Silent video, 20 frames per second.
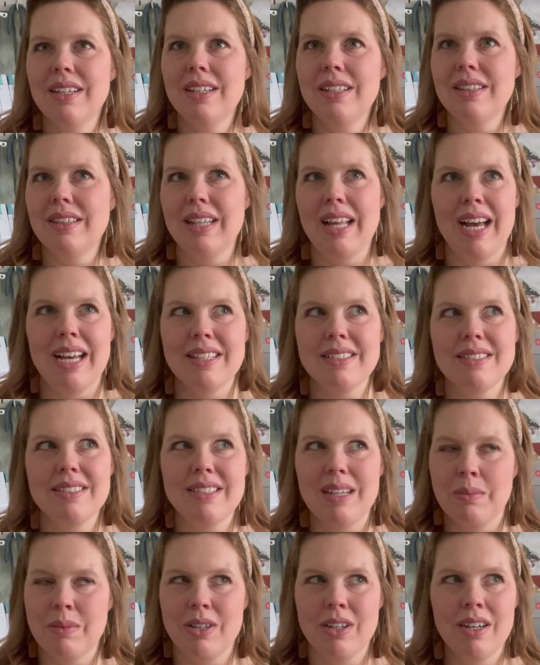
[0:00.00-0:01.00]
last
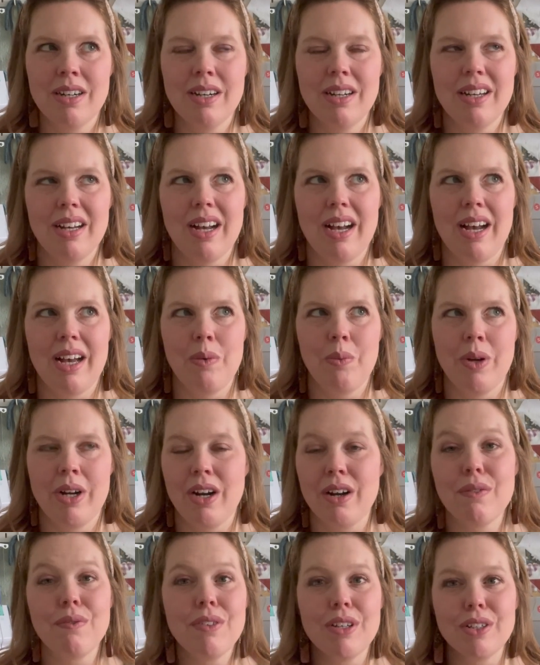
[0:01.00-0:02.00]
summer, I went on
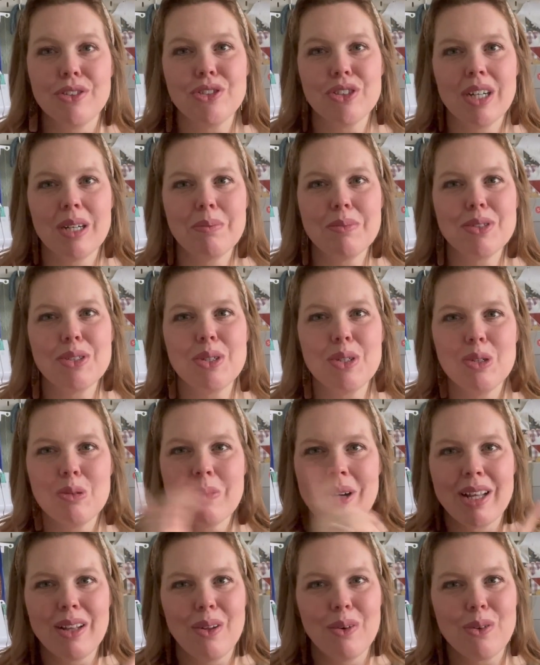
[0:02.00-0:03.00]
a field trip to
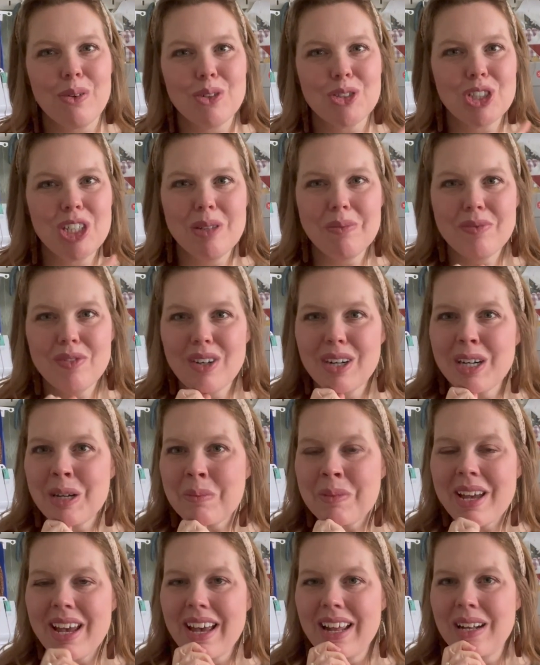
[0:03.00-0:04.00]
my local sheep farm
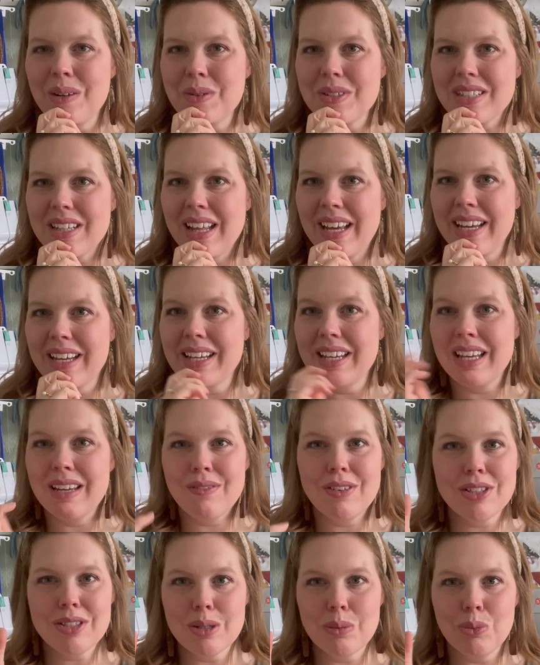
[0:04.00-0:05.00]
and was like
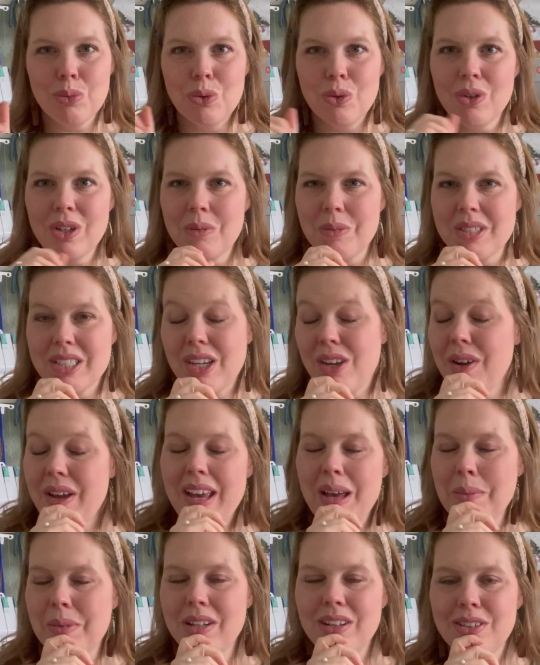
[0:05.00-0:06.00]
given some wool and was like, okay,
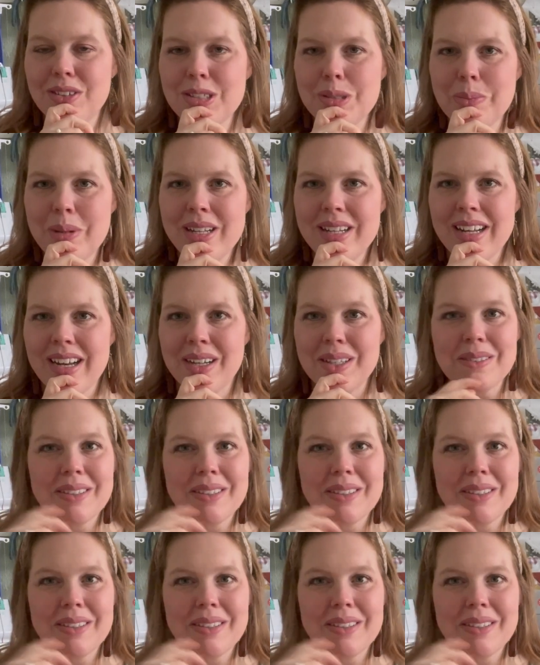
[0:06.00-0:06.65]
I'm gonna learn to spin now.